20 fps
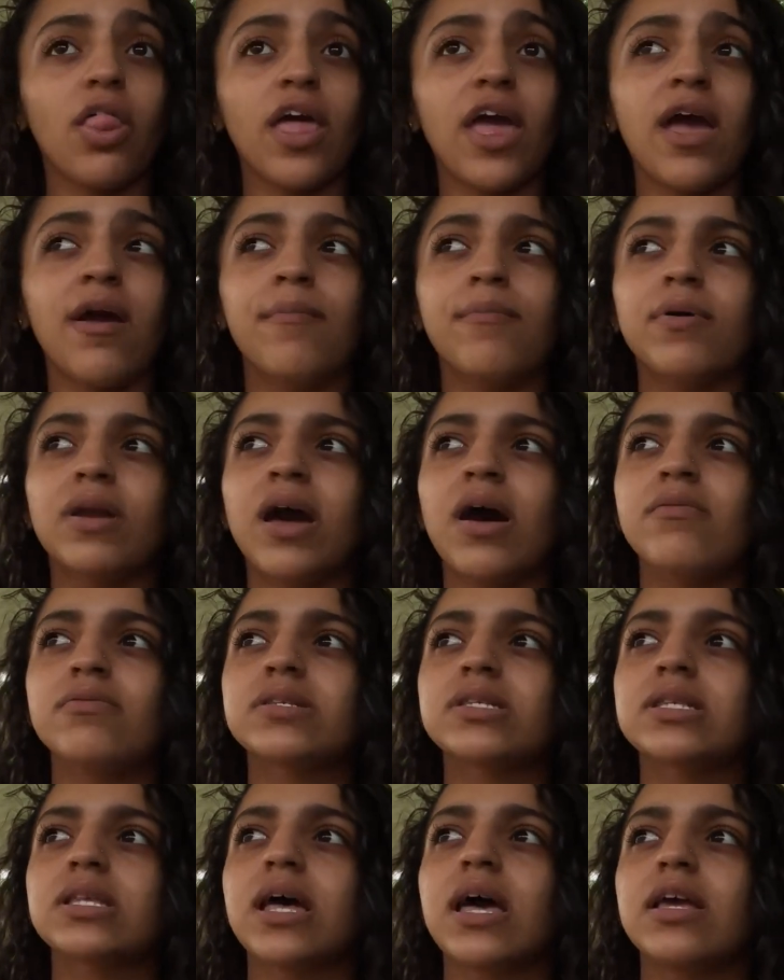that, but I
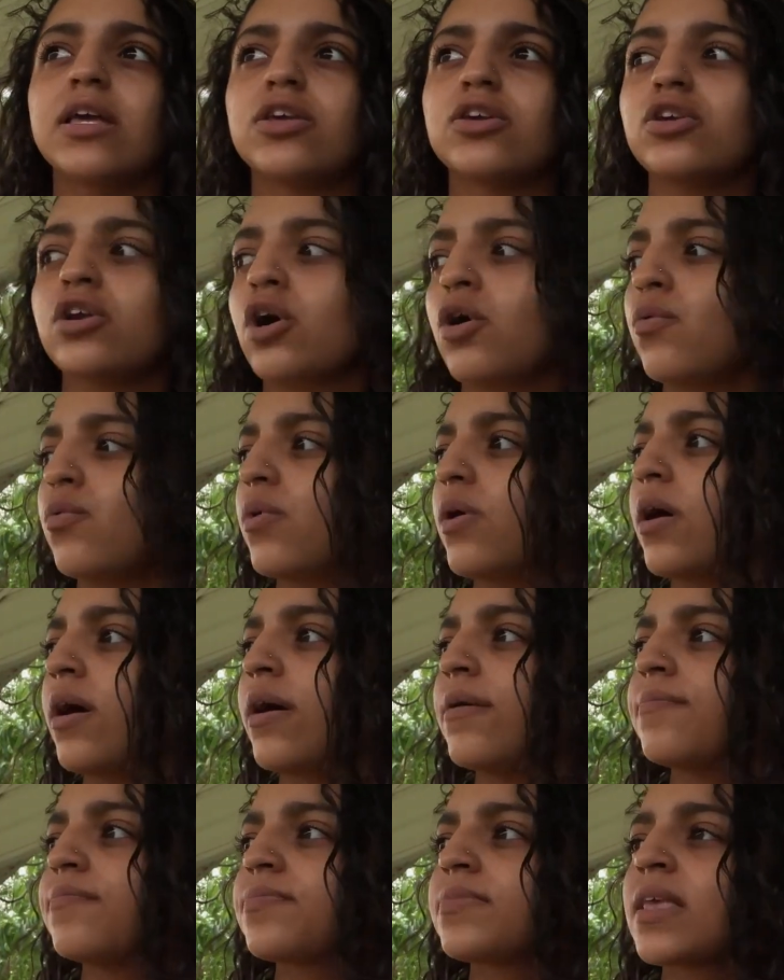was like, you know
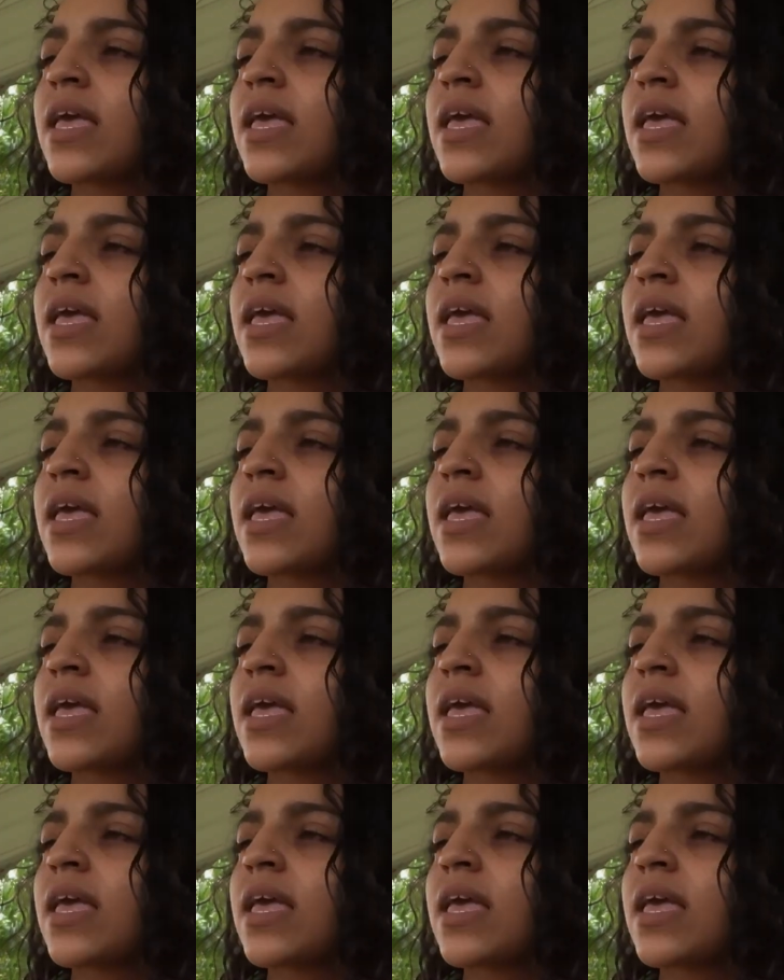what?